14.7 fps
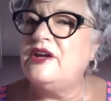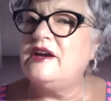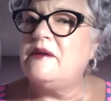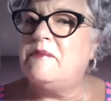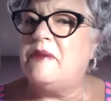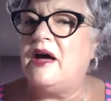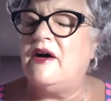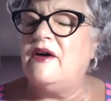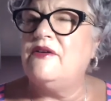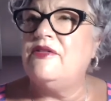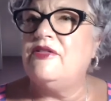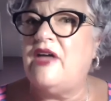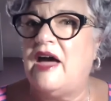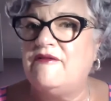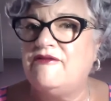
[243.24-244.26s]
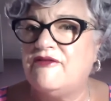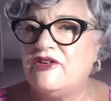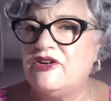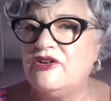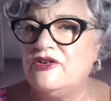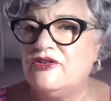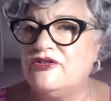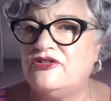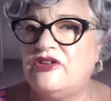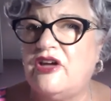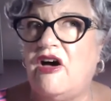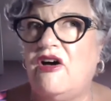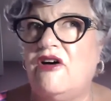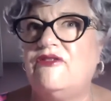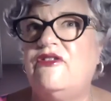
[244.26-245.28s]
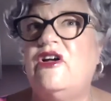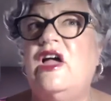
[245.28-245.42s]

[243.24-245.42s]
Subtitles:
about that for yourself.